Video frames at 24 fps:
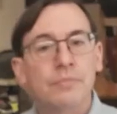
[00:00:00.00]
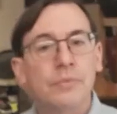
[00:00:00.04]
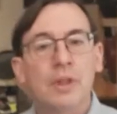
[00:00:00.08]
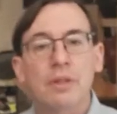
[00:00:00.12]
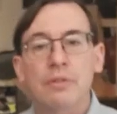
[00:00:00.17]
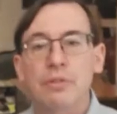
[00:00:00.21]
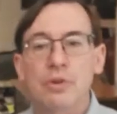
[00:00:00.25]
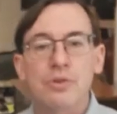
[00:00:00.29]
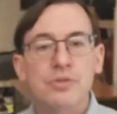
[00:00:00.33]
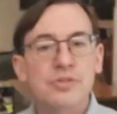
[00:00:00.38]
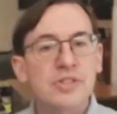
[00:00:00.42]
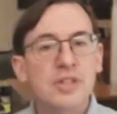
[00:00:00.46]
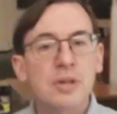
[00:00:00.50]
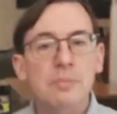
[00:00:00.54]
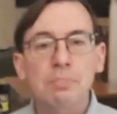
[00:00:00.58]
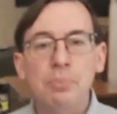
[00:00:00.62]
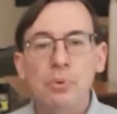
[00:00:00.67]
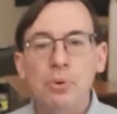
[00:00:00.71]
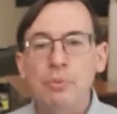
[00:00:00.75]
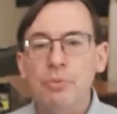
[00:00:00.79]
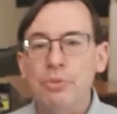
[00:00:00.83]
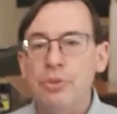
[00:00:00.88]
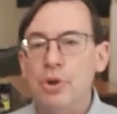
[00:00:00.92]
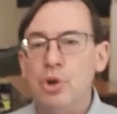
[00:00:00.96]
They're
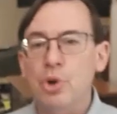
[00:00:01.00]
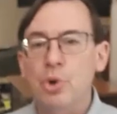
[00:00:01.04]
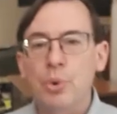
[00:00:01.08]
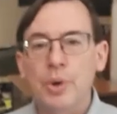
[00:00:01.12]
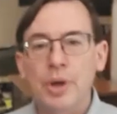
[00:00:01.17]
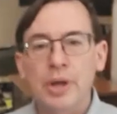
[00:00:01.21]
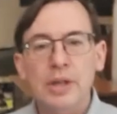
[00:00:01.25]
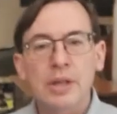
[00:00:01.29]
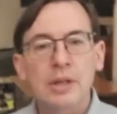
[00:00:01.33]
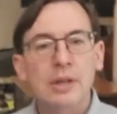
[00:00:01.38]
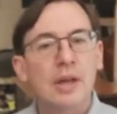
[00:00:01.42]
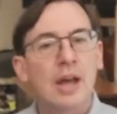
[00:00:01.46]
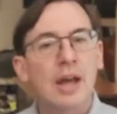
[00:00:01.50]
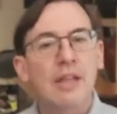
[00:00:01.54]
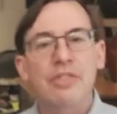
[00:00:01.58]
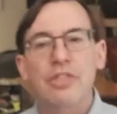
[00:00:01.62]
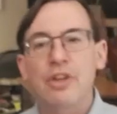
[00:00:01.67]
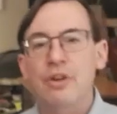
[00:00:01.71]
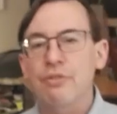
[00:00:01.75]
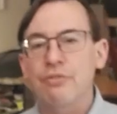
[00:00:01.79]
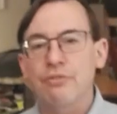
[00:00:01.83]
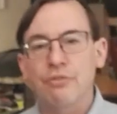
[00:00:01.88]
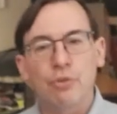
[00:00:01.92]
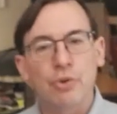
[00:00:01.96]
simple, they're quick, and
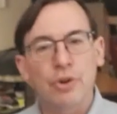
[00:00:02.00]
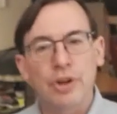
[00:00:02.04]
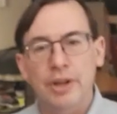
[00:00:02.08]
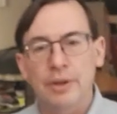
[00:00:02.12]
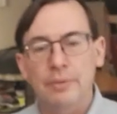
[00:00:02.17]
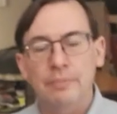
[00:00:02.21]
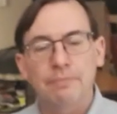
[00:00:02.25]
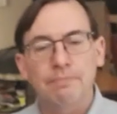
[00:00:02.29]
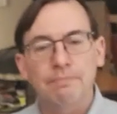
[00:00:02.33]
they're free.